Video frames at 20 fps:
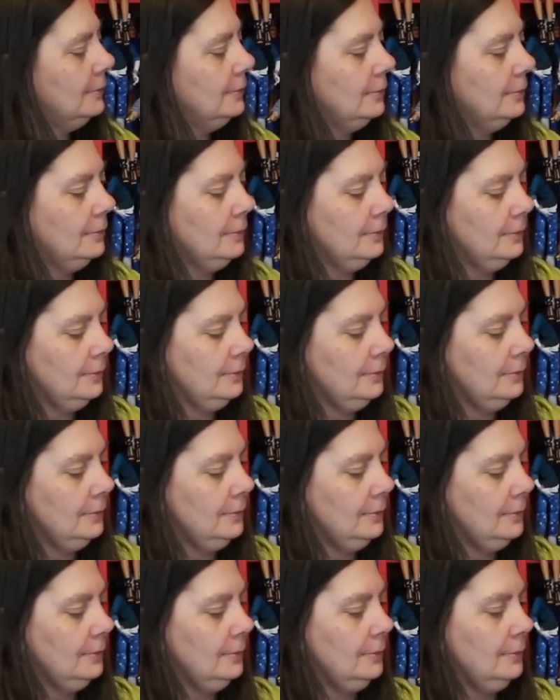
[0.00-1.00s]

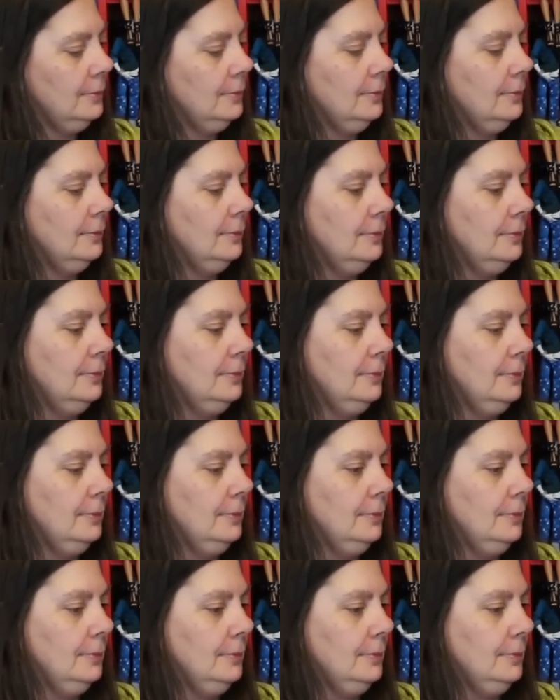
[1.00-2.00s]

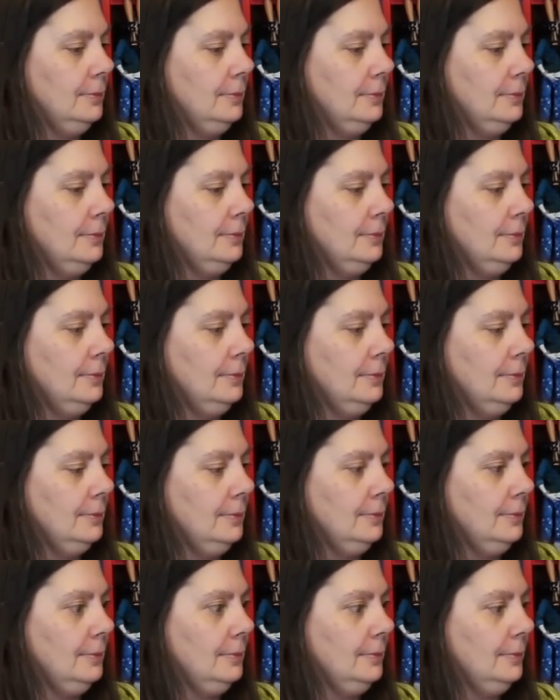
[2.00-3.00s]

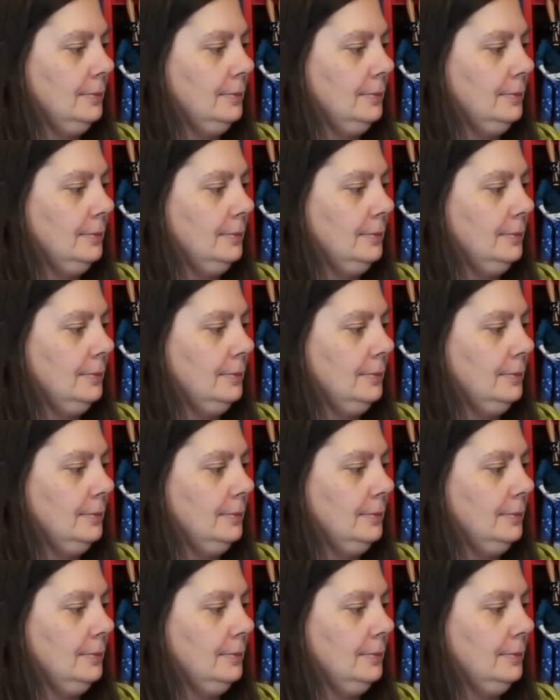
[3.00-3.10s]
[no speech]